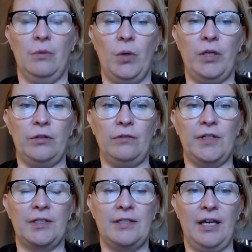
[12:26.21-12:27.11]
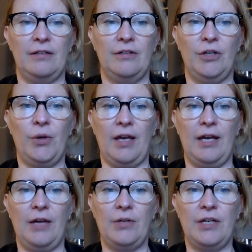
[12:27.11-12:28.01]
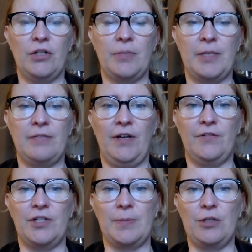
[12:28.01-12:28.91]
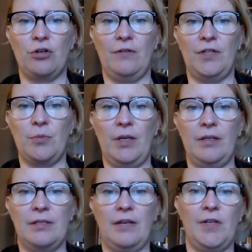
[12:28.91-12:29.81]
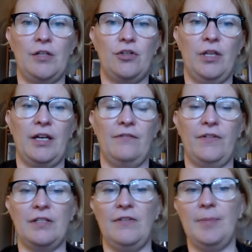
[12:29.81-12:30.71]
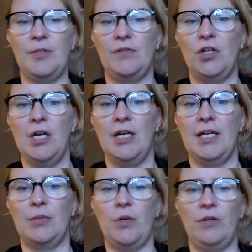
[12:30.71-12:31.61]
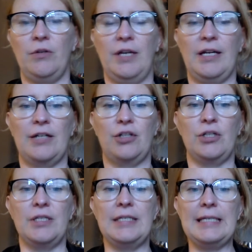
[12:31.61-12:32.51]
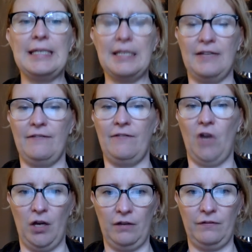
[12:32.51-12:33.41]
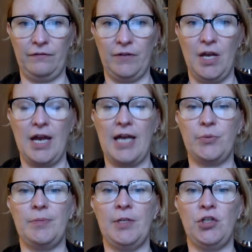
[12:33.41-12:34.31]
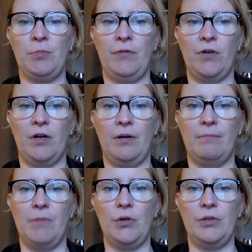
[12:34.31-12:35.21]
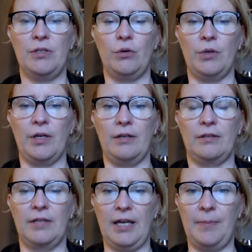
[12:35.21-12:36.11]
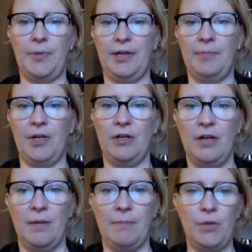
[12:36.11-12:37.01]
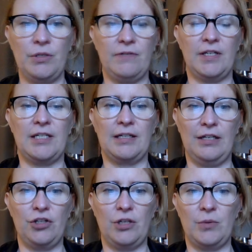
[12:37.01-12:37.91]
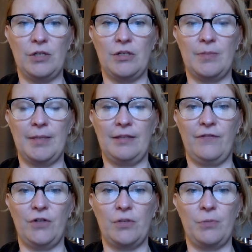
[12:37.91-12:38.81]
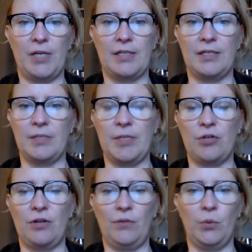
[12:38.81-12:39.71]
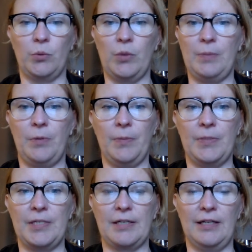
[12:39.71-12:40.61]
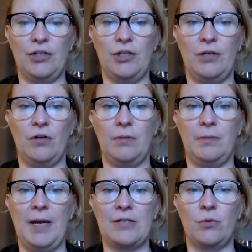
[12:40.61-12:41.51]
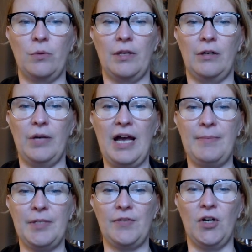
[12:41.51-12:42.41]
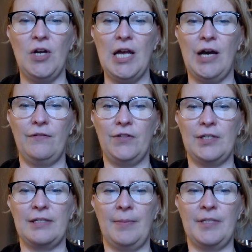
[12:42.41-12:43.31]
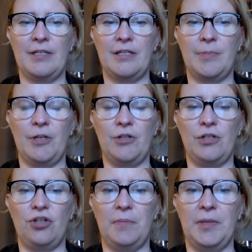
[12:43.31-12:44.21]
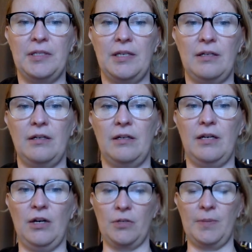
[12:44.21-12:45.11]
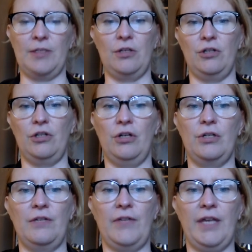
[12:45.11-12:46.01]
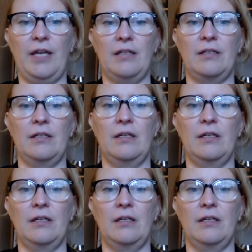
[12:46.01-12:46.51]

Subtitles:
well, you'll fix that. Okay, how did aerospace evolve into space travel as well as aviation in the confines of the atmosphere is whether or not it actually did evolve. As was mentioned before, we got a capital M there. Most of the technology that was used to make the first breaks in space travel were repurposed technology that had already been mastered within our own atmosphere. However, this is not meant to disparage the achievements that aerospace engineers have gained.